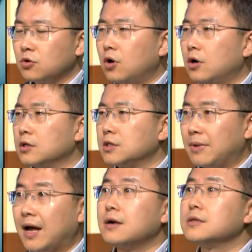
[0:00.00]
or
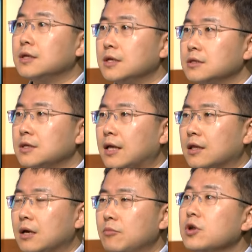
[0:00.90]
suppliers list
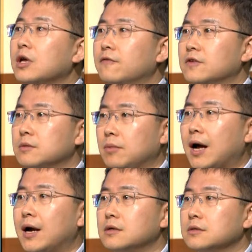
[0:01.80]
and communicate with the
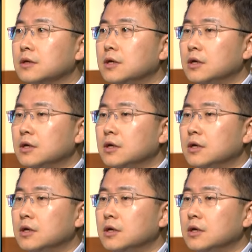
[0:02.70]
suppliers.